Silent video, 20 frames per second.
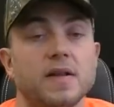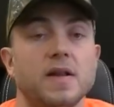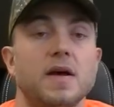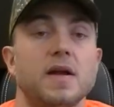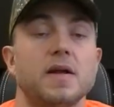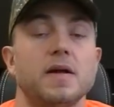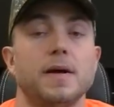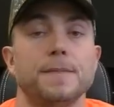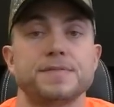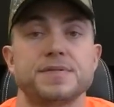A
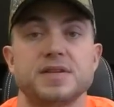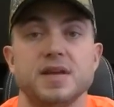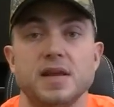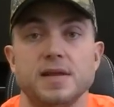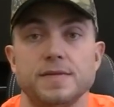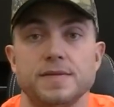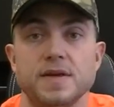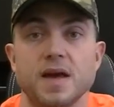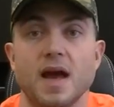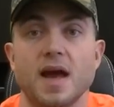lot of
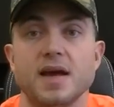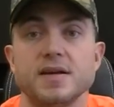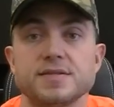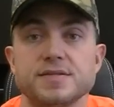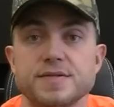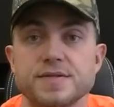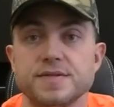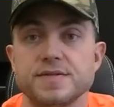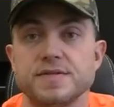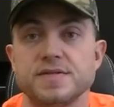upstate guys
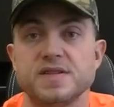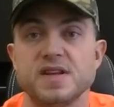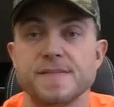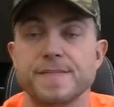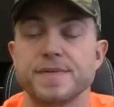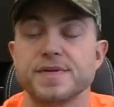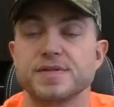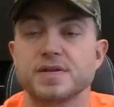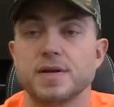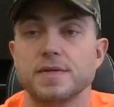are
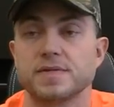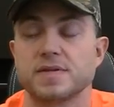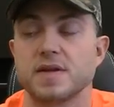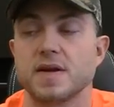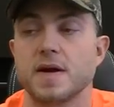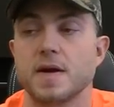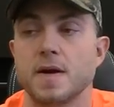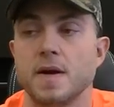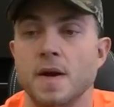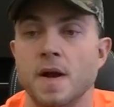dippers out
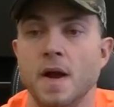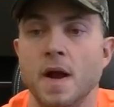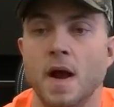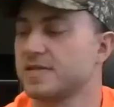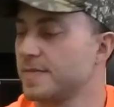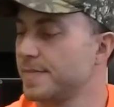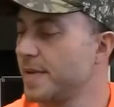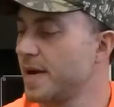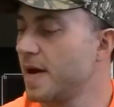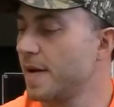there.
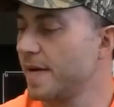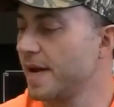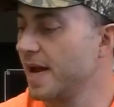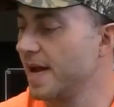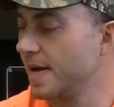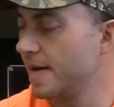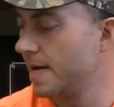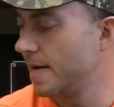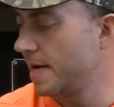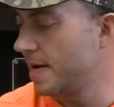That's about
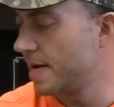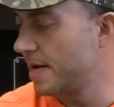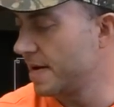it.